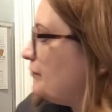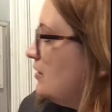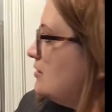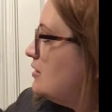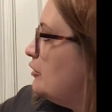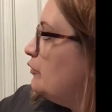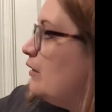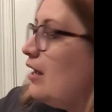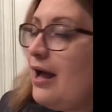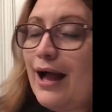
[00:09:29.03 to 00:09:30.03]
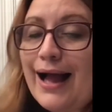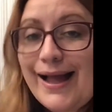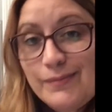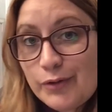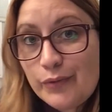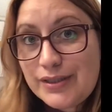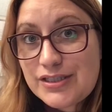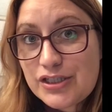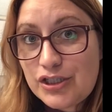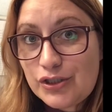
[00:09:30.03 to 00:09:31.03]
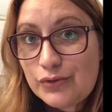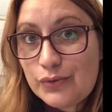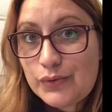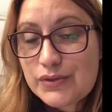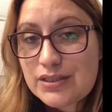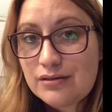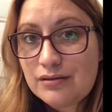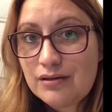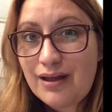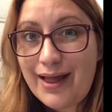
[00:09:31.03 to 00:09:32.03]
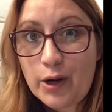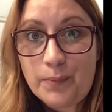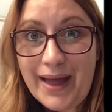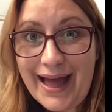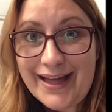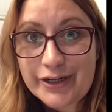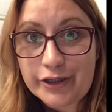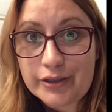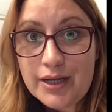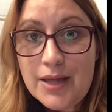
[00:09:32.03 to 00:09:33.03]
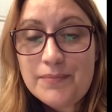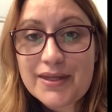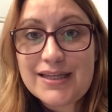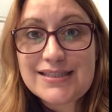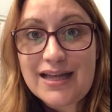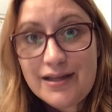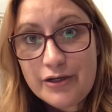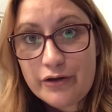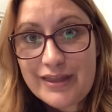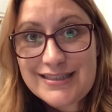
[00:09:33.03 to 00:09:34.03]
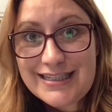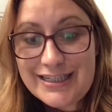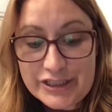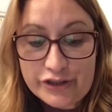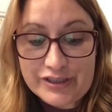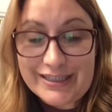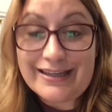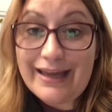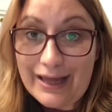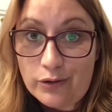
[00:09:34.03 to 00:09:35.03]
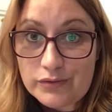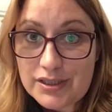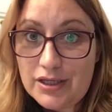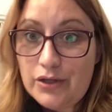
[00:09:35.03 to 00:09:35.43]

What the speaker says: So I'm going to use our pattern because I know that's easier to count.